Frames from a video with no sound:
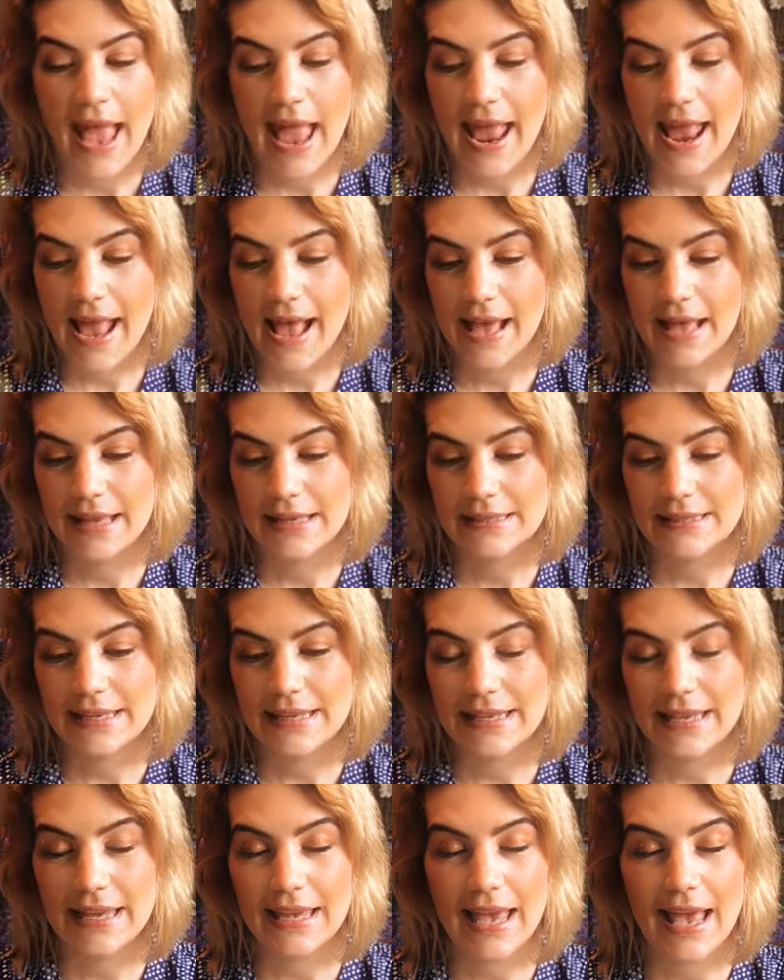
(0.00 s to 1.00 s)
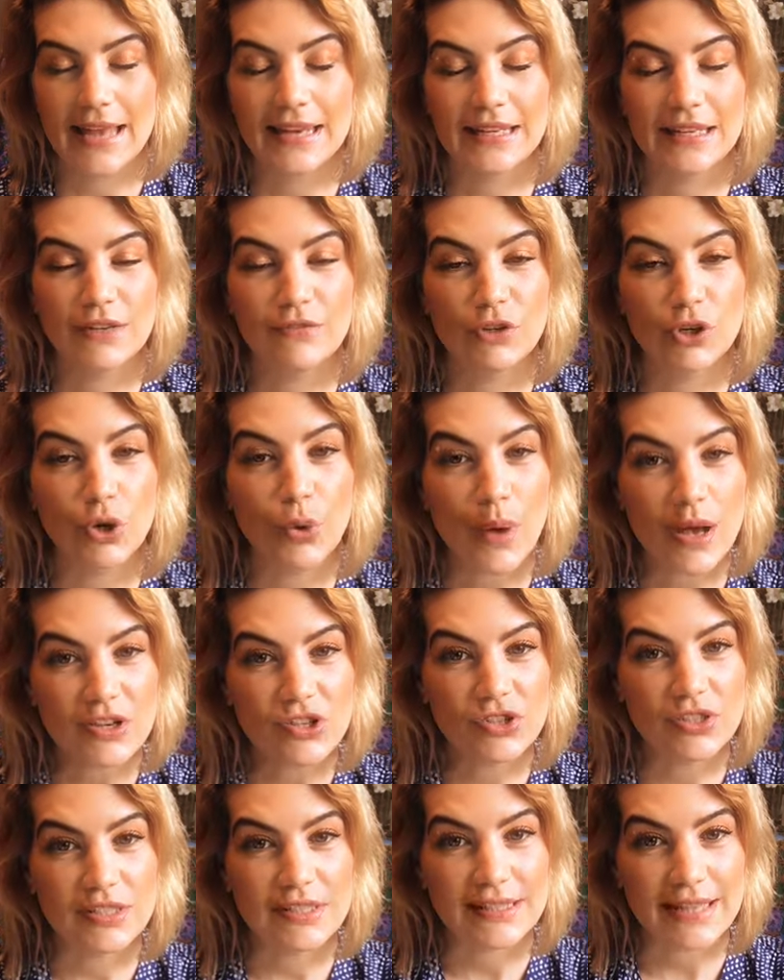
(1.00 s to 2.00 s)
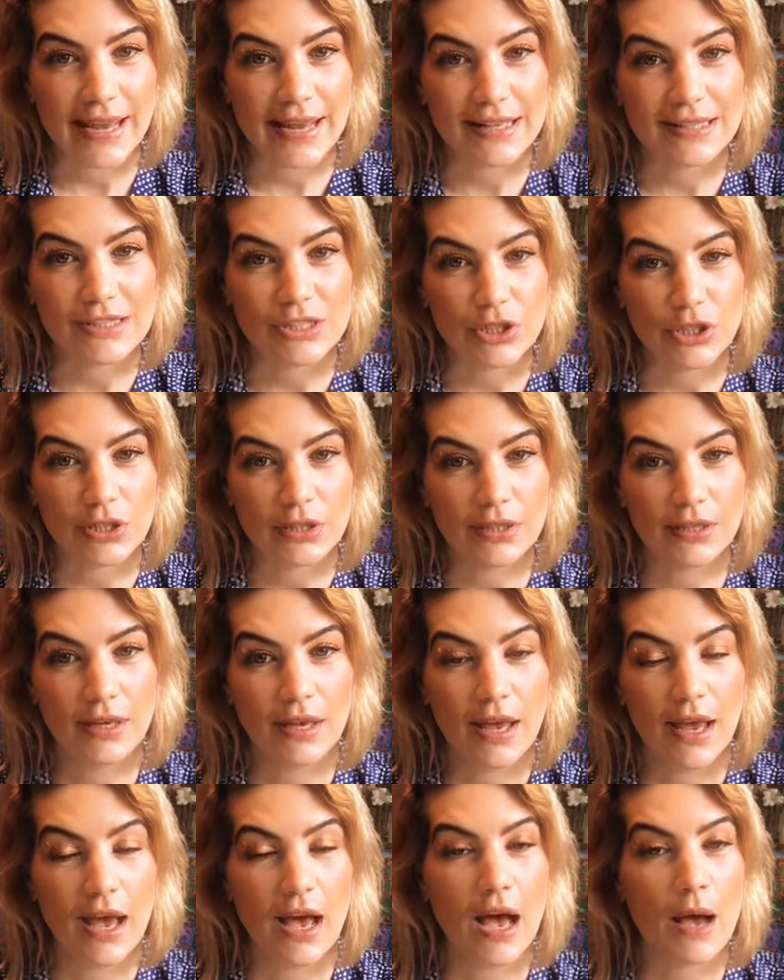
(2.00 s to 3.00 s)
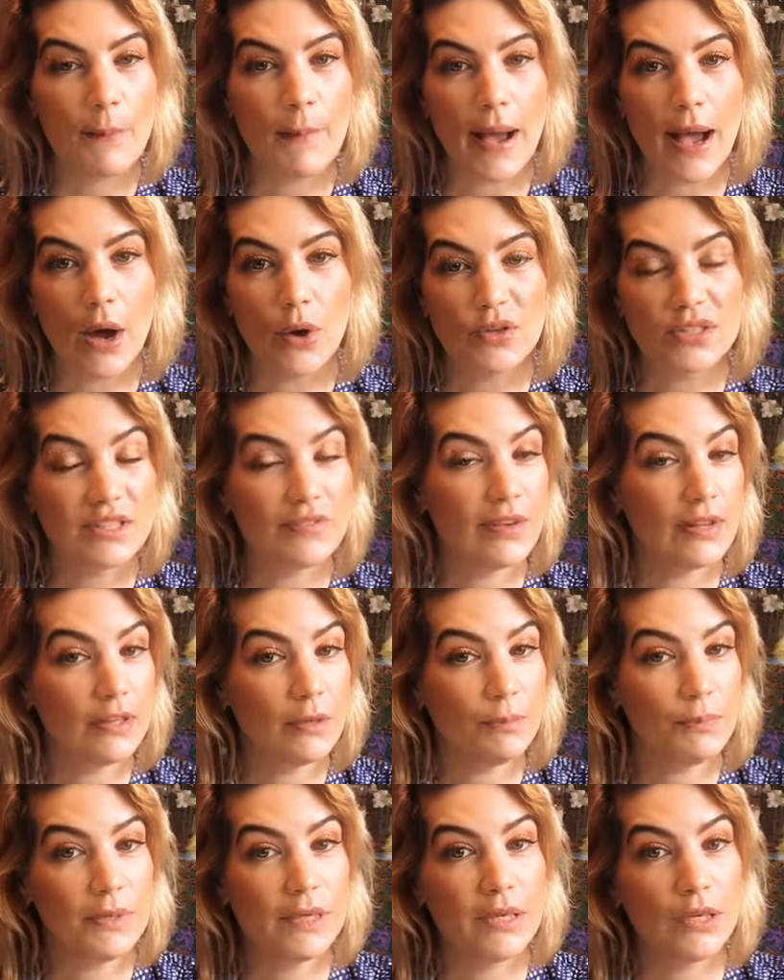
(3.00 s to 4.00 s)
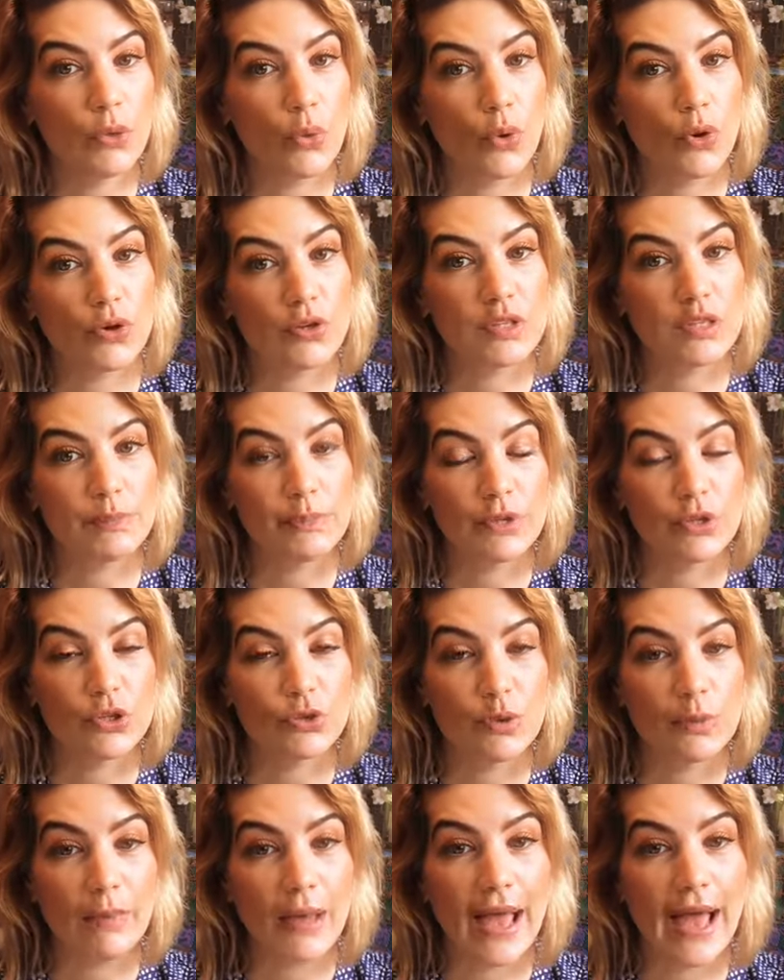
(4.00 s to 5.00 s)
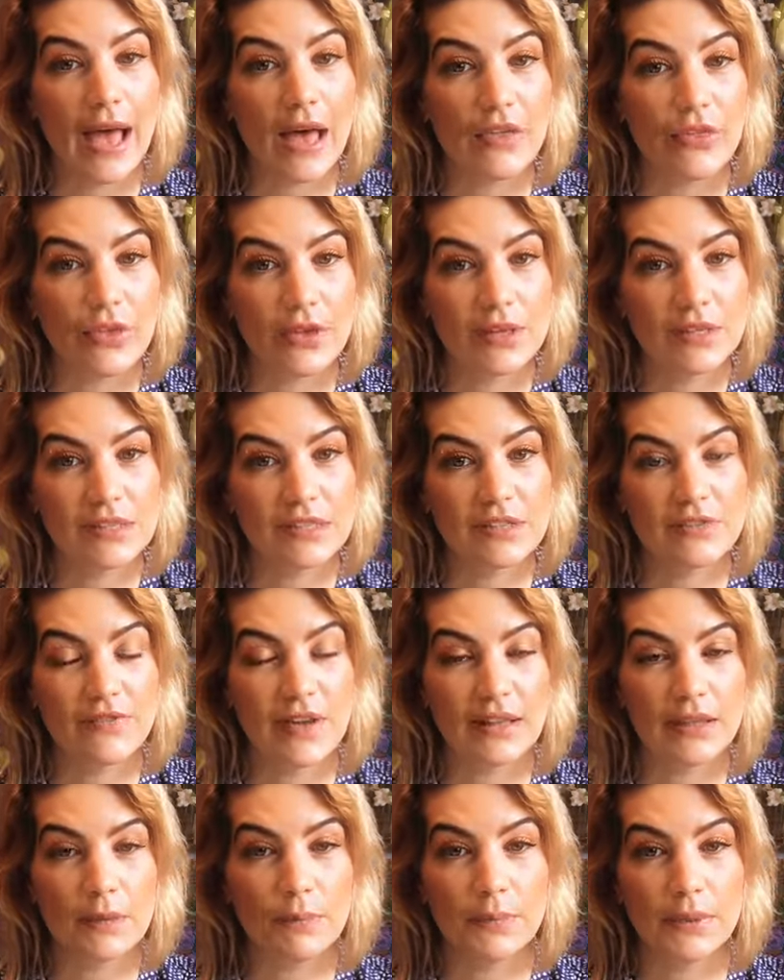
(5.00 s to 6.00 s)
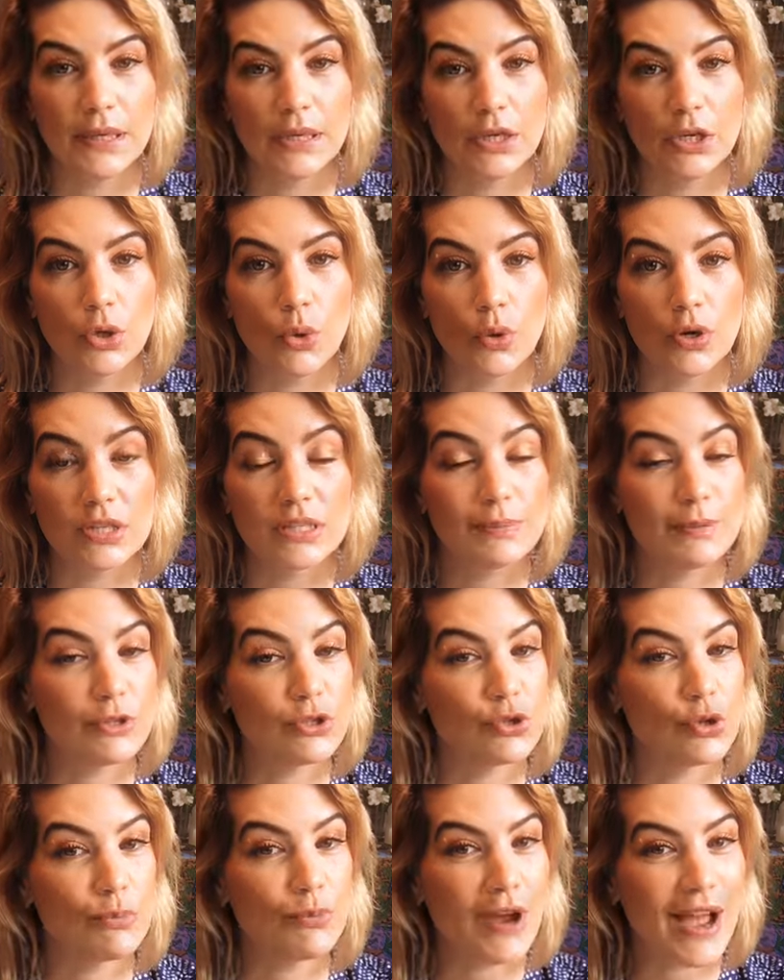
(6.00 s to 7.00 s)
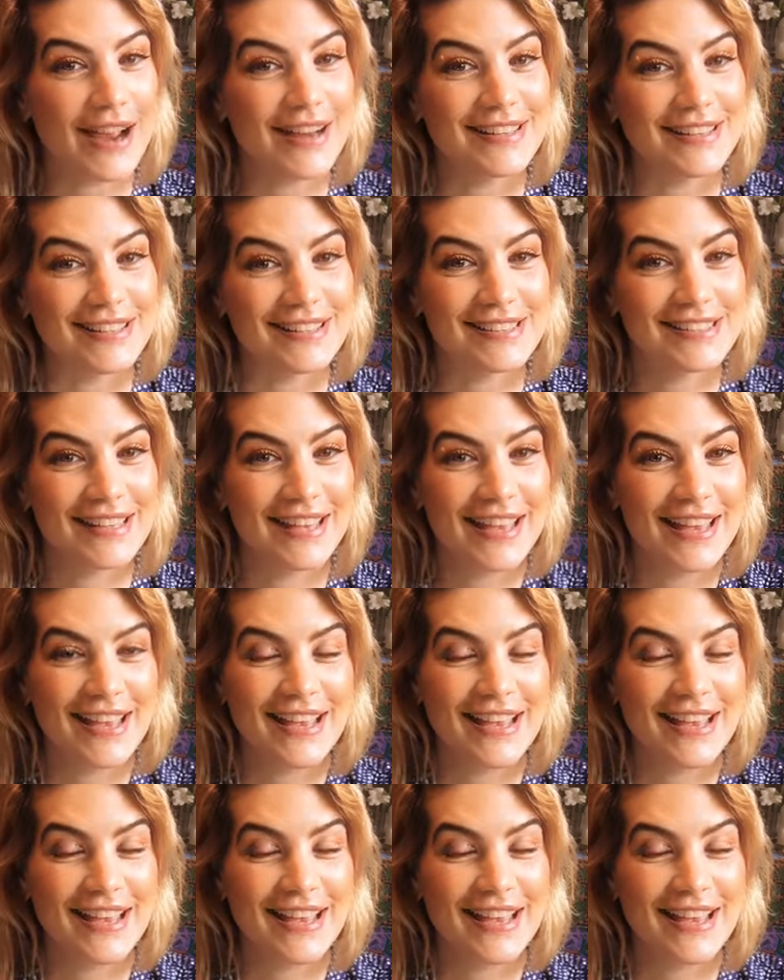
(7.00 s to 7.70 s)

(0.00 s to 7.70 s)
and get any of your questions answered about developing your spiritual path, developing your spiritual practice,